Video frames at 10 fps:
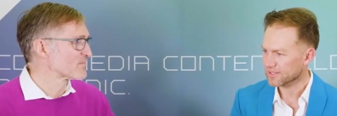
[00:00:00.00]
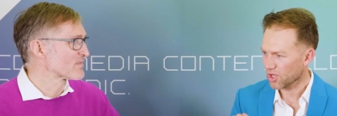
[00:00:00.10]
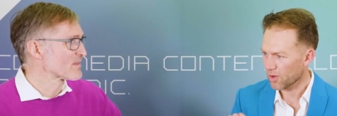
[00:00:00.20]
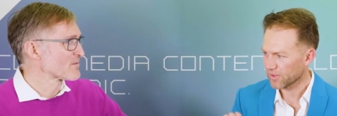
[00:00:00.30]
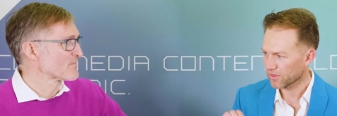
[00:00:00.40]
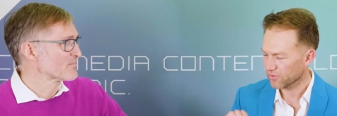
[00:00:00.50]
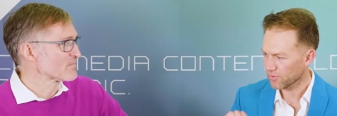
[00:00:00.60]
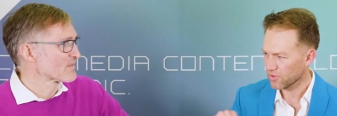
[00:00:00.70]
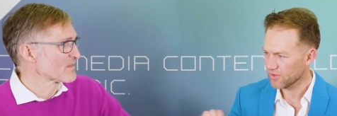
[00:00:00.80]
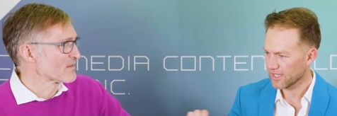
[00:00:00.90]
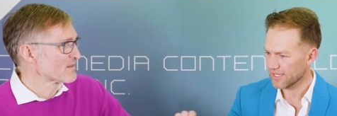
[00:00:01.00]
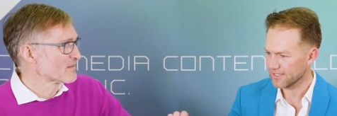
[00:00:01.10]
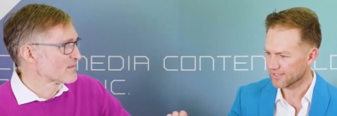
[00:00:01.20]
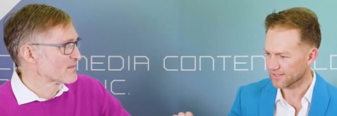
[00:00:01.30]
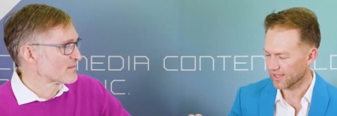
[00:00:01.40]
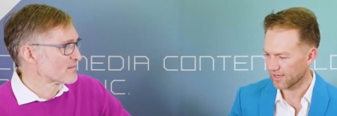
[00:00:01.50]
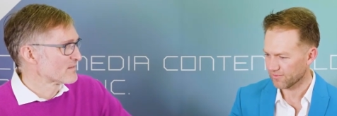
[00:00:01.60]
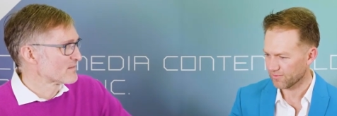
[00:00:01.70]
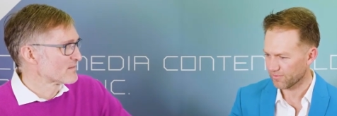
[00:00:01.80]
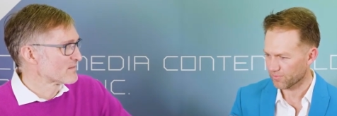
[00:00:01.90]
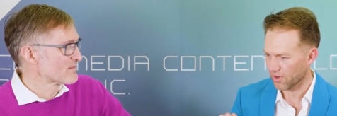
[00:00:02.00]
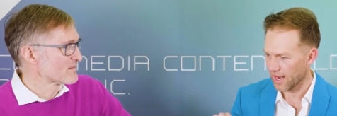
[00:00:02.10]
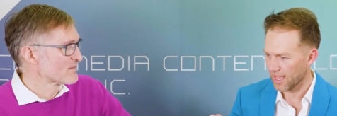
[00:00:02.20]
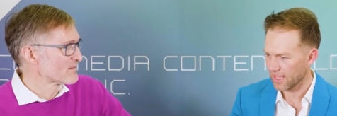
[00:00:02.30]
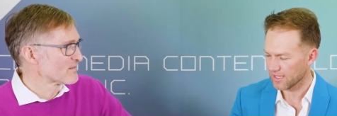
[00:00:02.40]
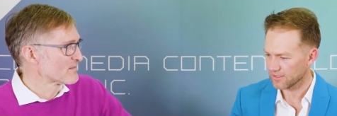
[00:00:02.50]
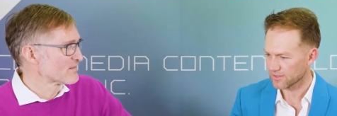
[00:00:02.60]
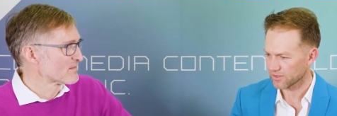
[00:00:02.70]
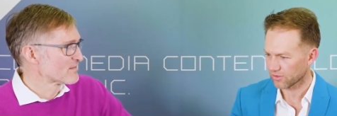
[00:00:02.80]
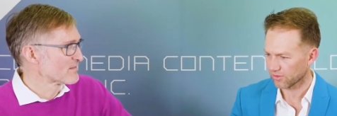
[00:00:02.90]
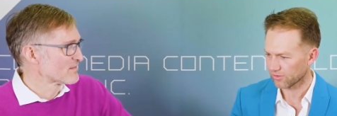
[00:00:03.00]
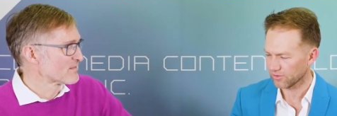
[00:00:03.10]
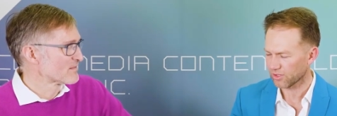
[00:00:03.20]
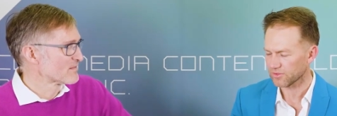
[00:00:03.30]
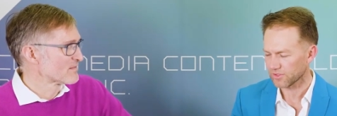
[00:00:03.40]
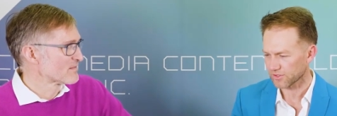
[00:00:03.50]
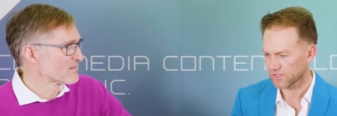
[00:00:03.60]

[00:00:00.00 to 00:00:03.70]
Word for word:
Speaker 1: that's common through these kind of brands or not,